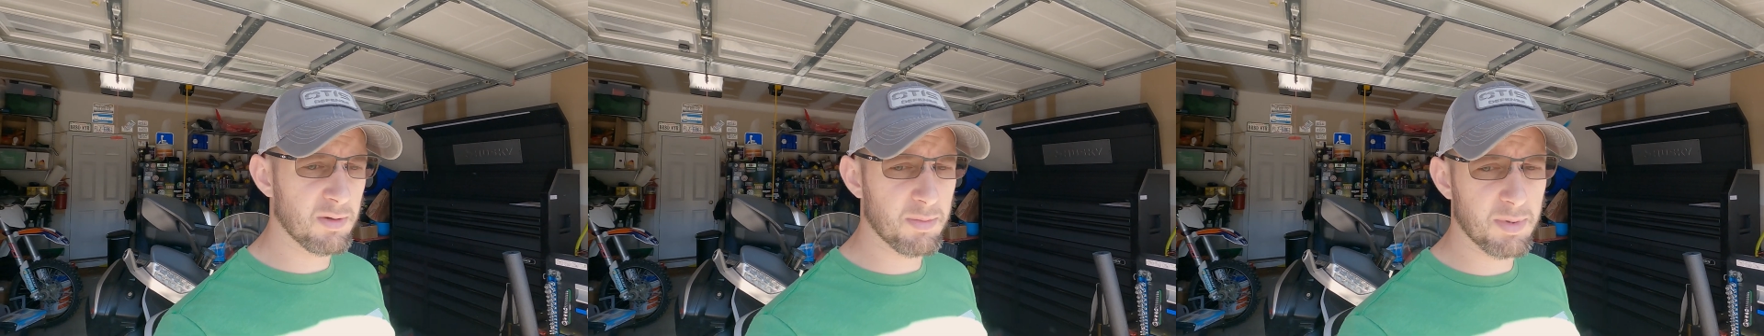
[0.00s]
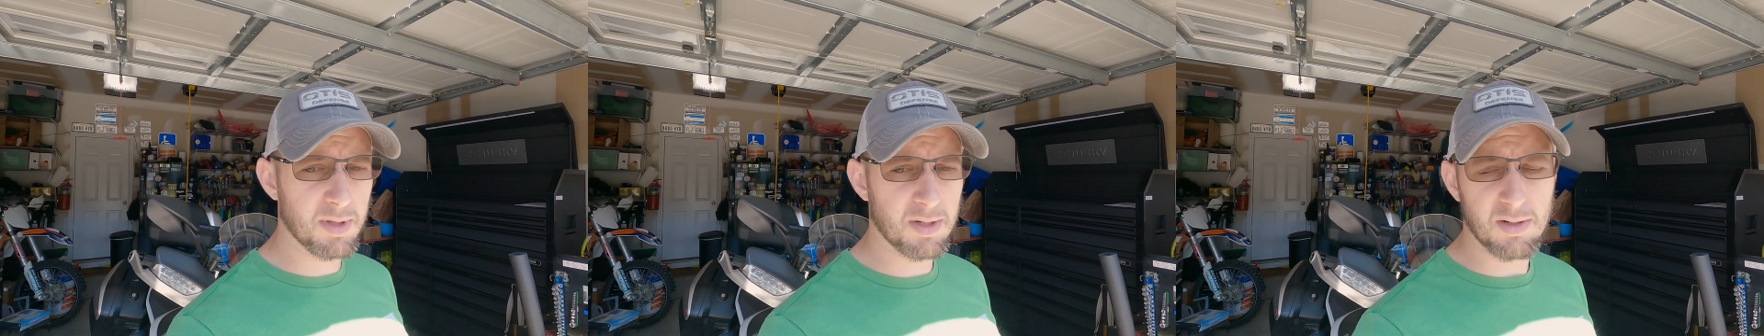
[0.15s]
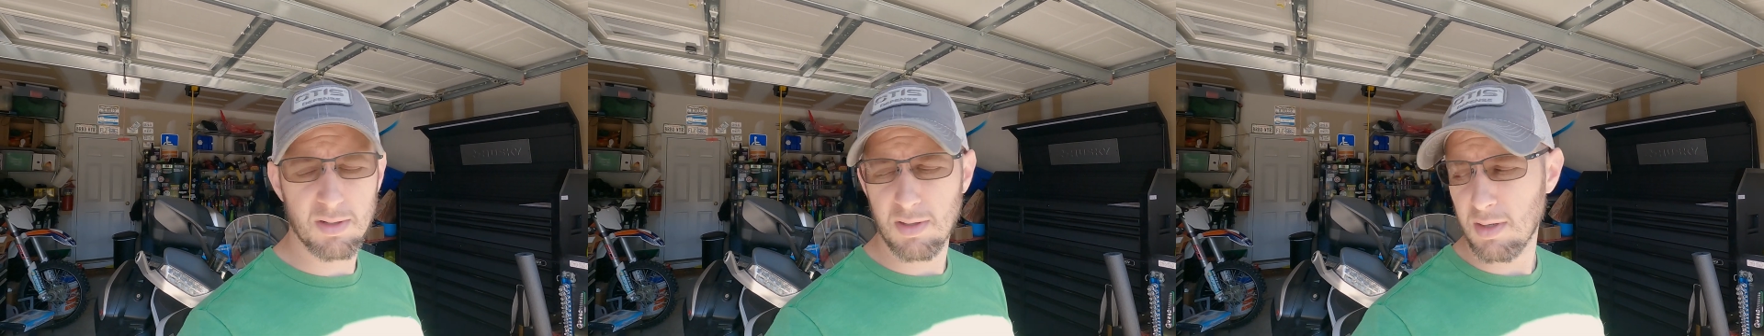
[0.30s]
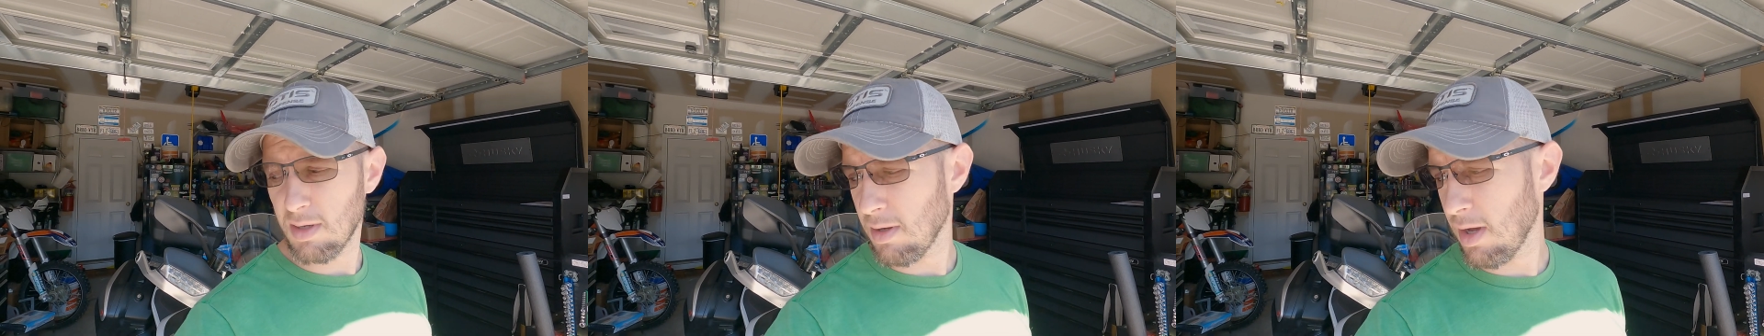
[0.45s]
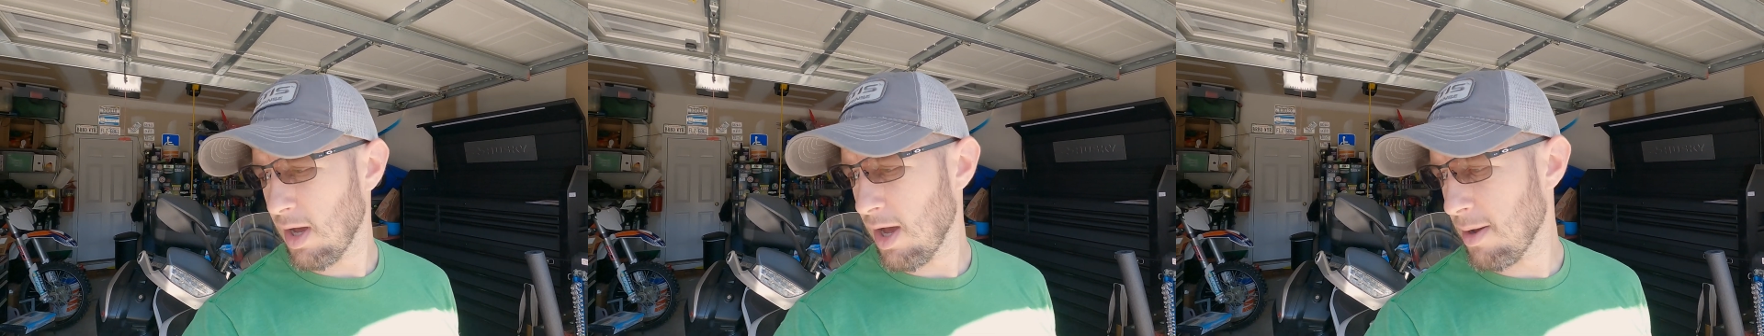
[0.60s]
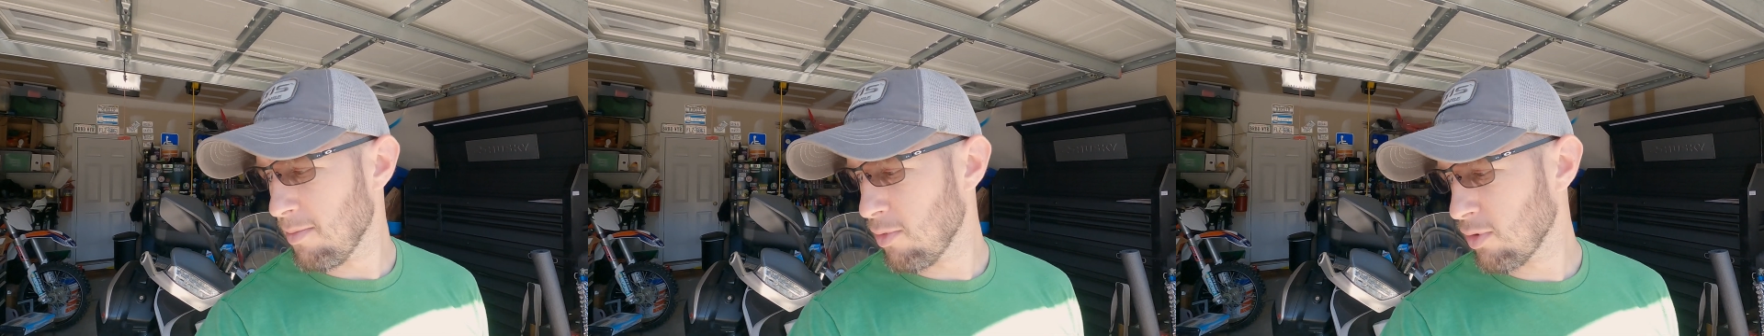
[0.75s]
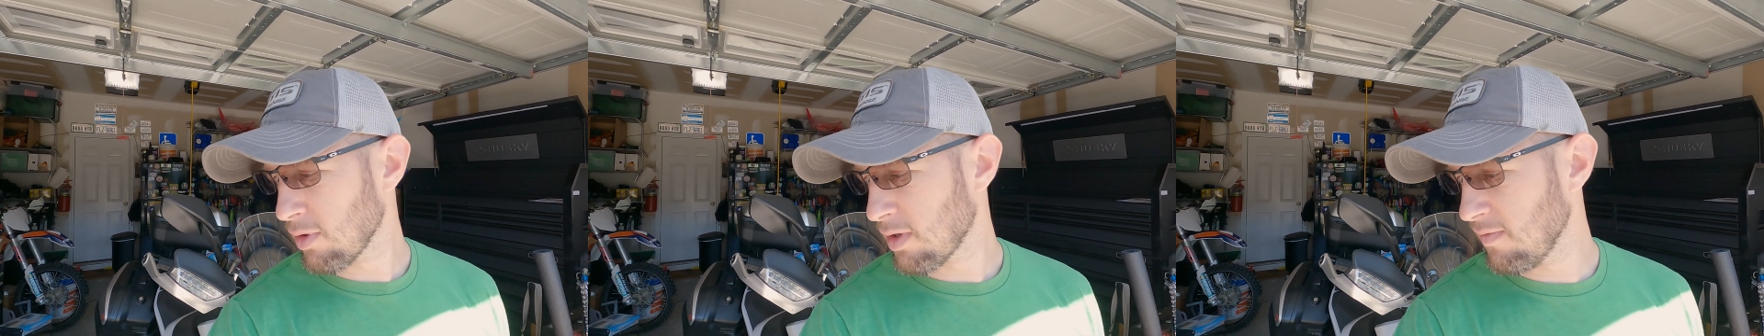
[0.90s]
a little bit
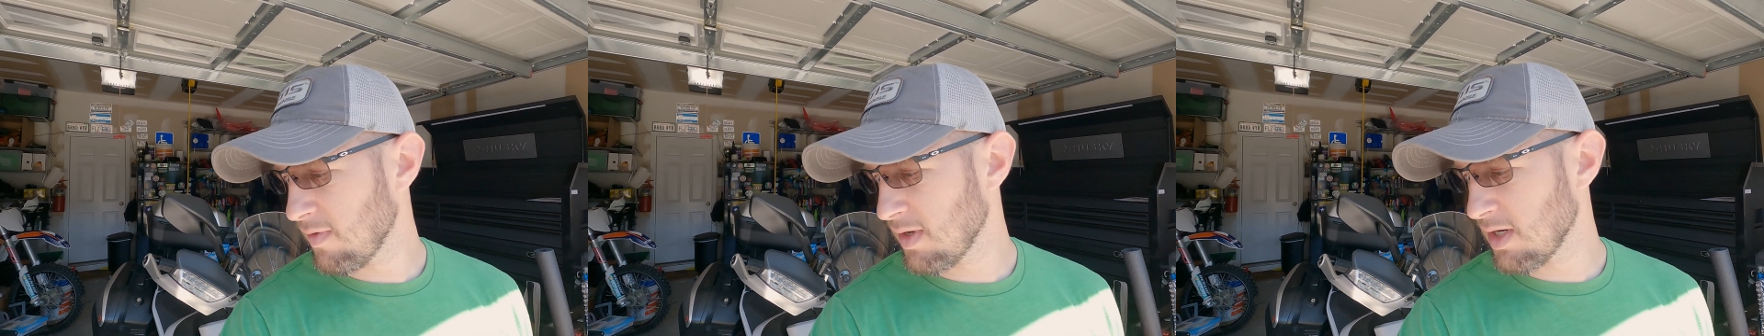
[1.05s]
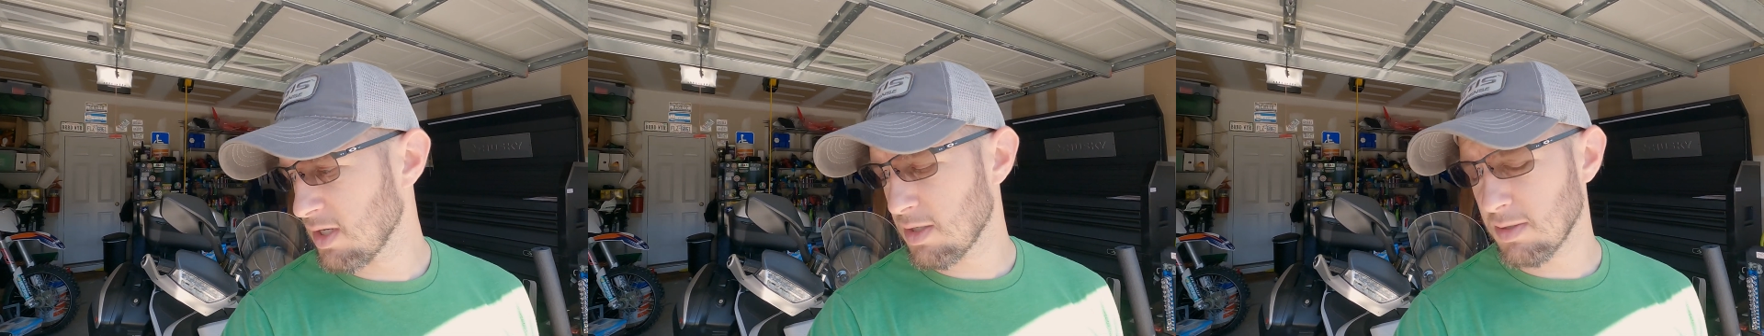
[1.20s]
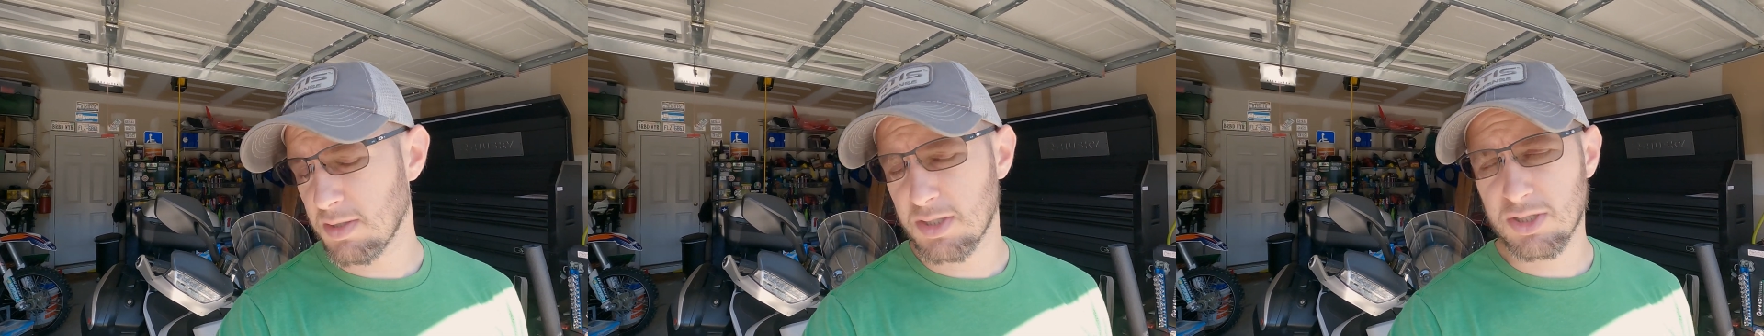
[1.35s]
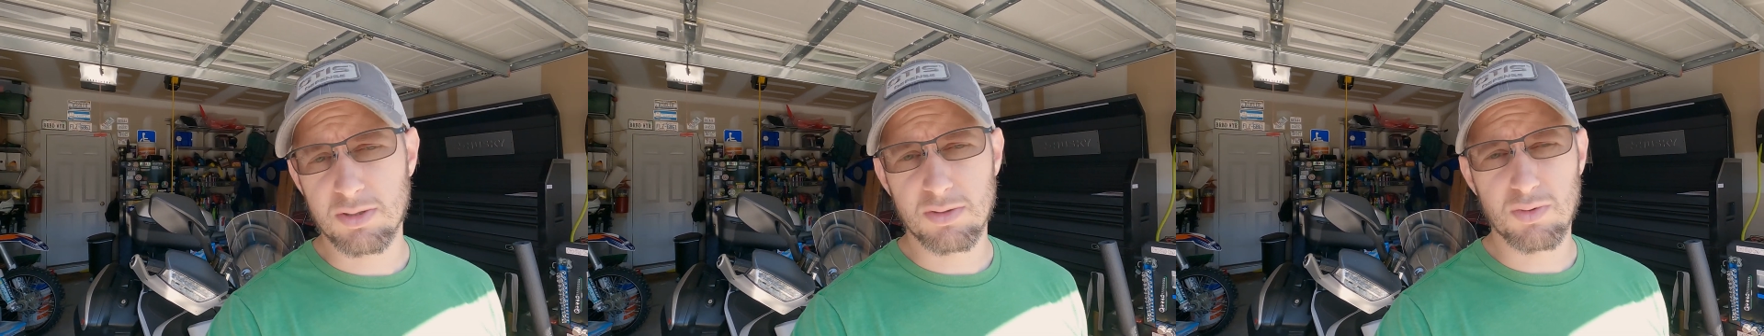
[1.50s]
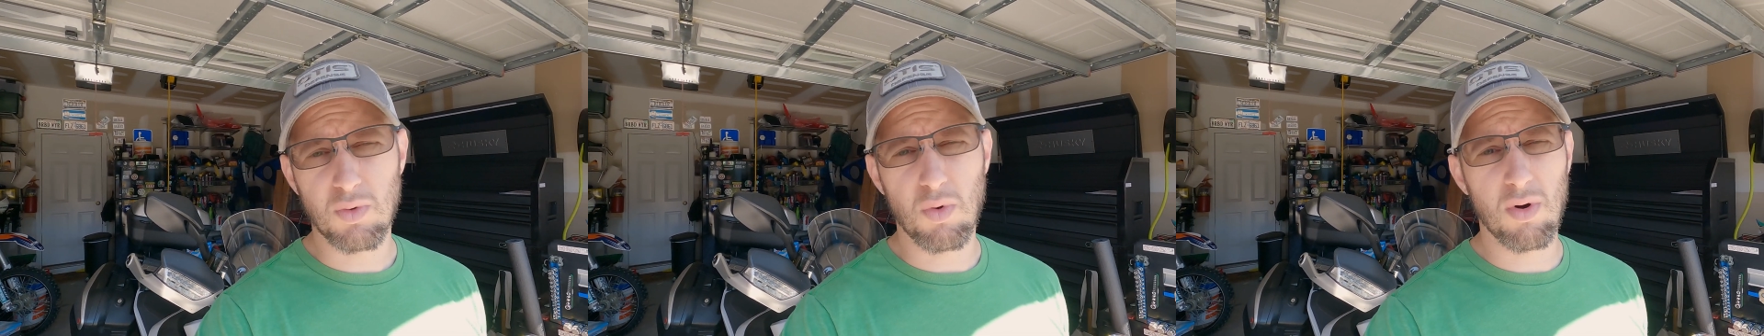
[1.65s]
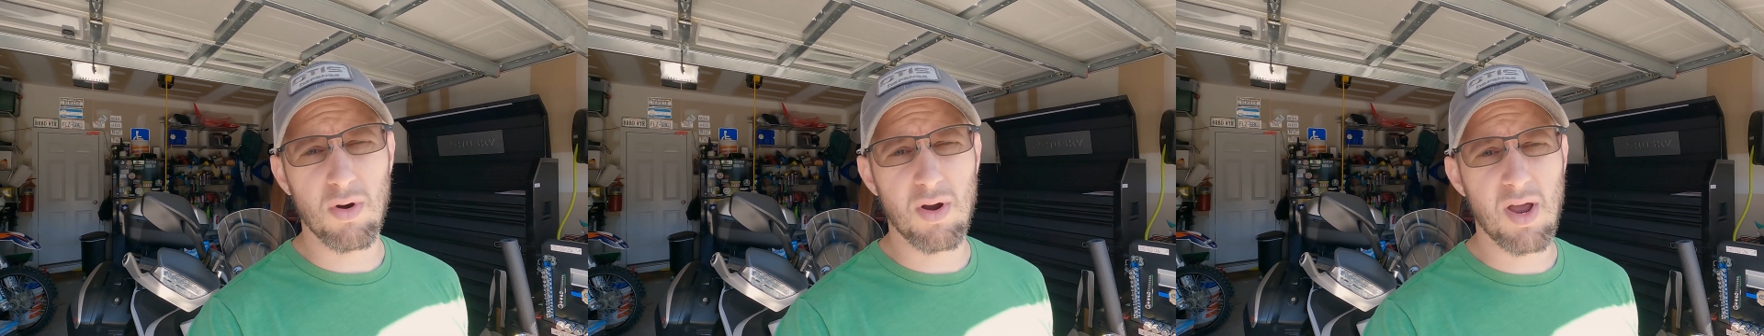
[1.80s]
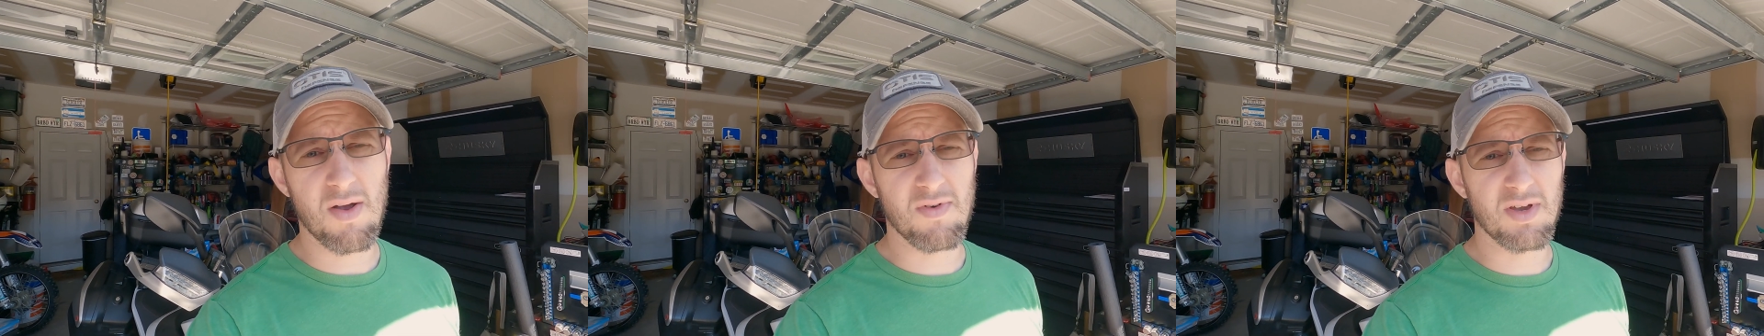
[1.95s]
more convenient to store